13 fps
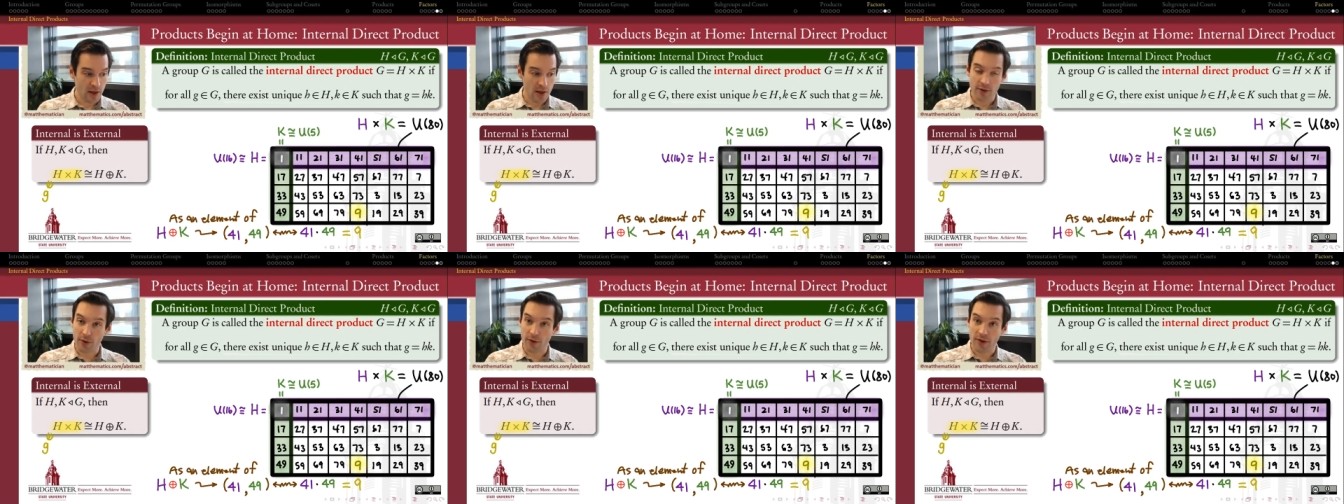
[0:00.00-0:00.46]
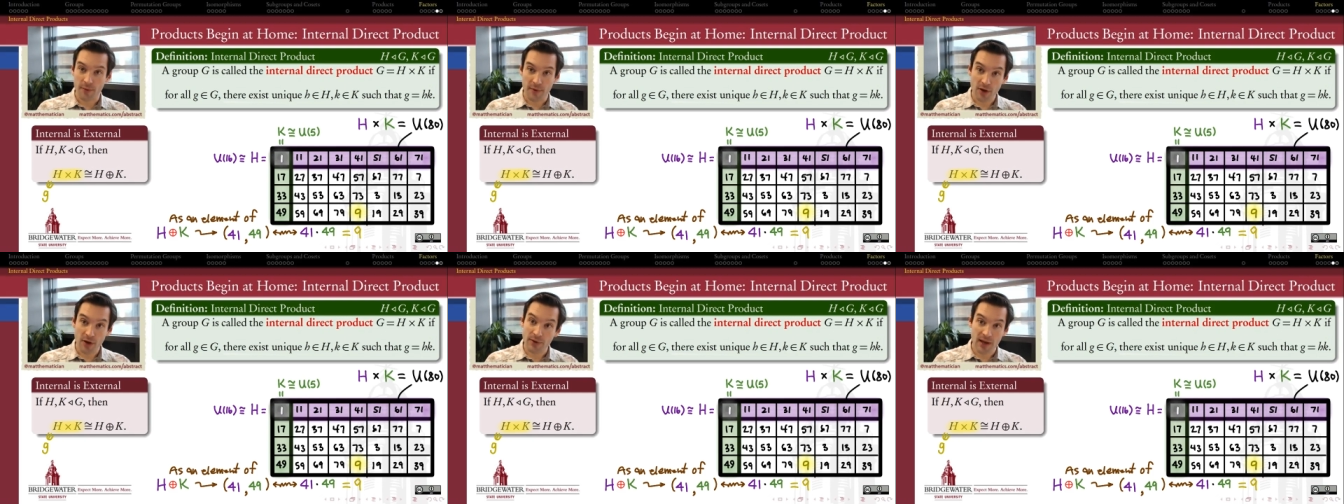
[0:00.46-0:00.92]
The only thing
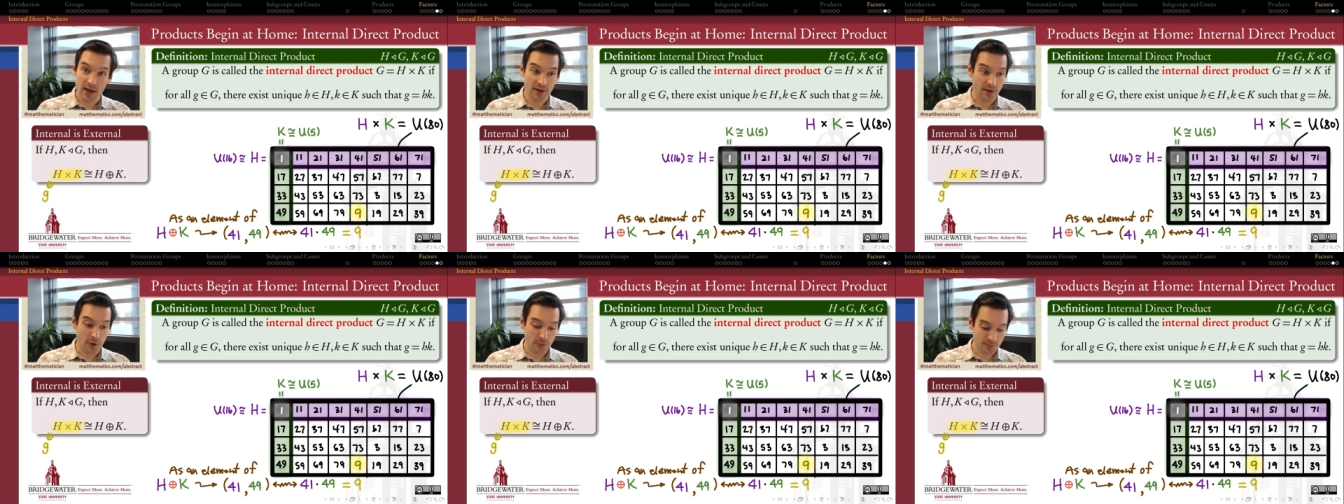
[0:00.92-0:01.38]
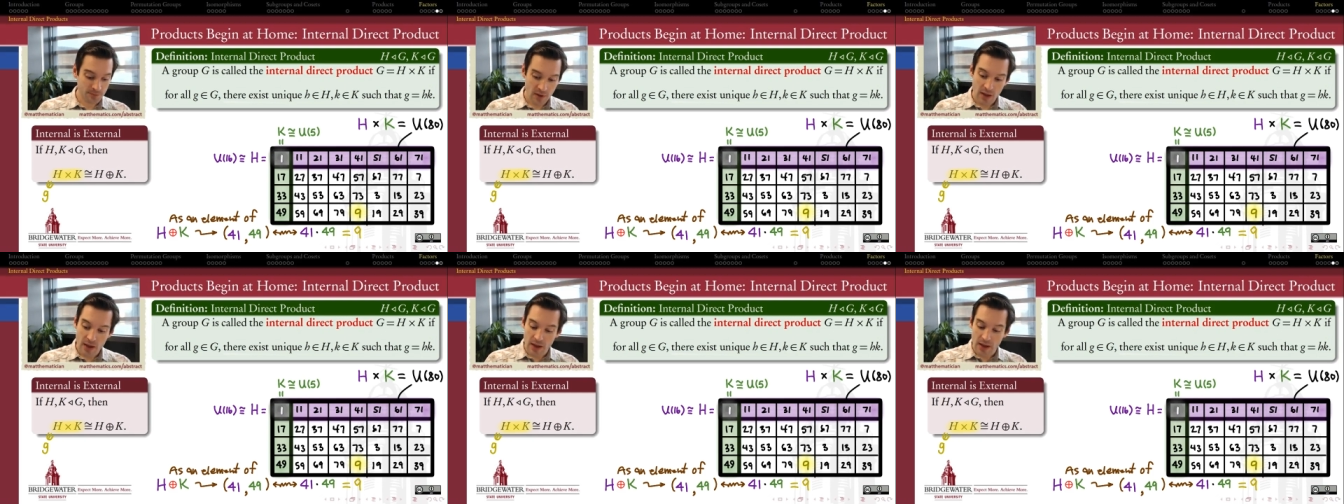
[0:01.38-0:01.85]
we don't yet know
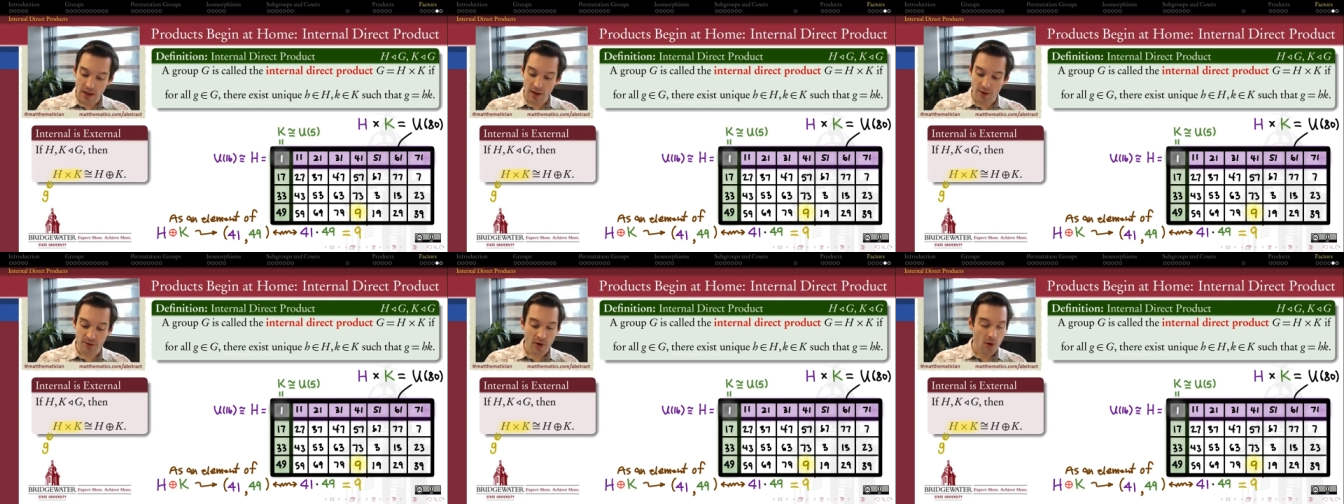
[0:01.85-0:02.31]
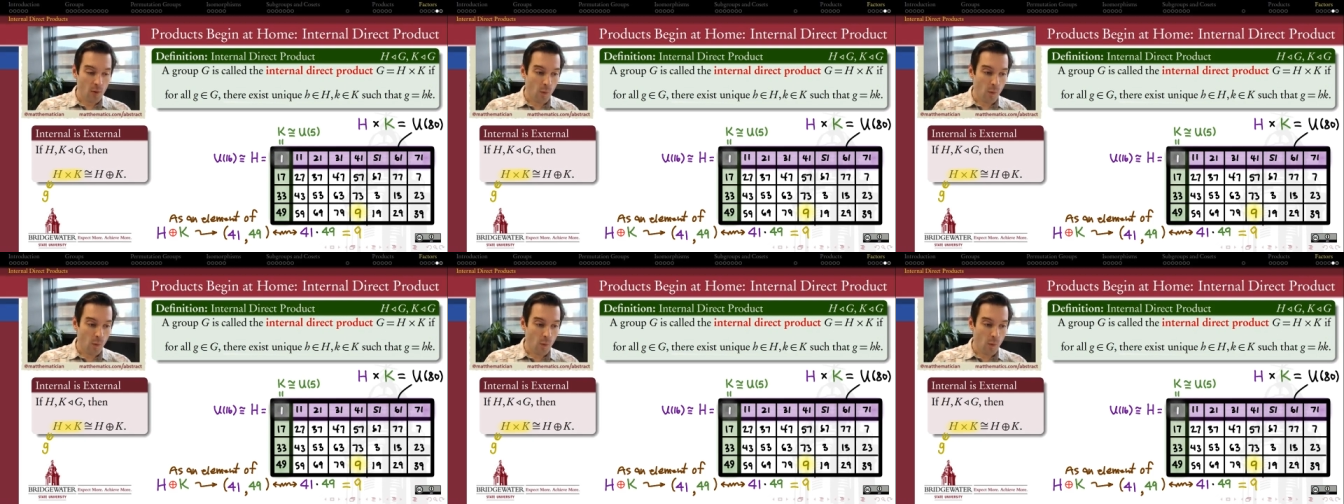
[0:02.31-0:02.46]
is